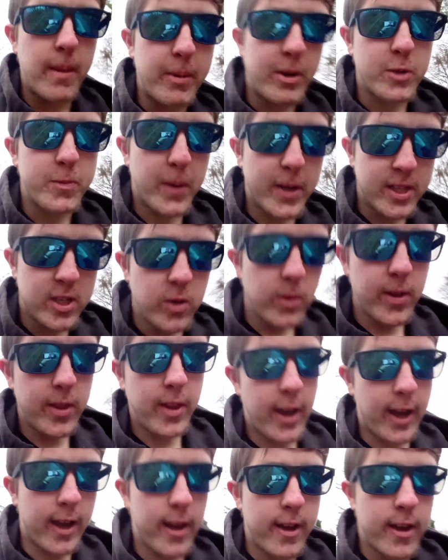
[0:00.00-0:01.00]
Because by
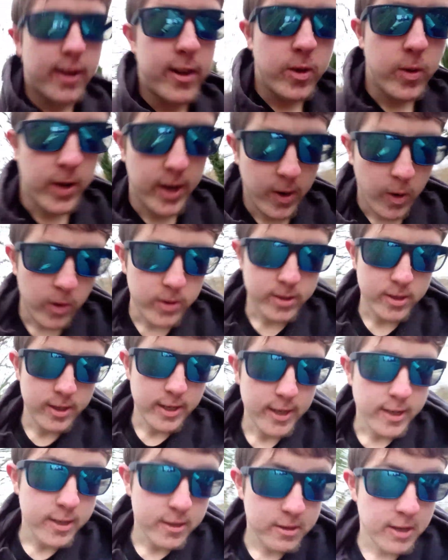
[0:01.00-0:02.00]
doing that, you can
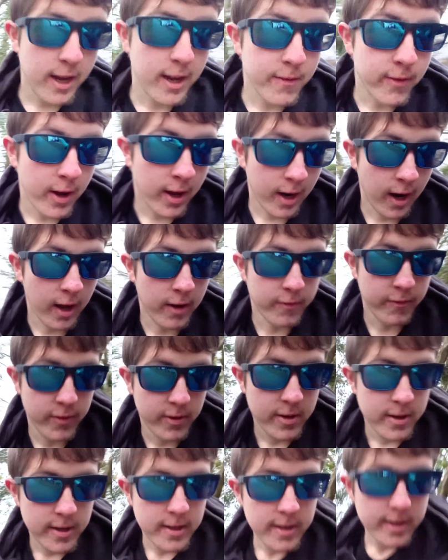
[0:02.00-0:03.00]
honestly save a life.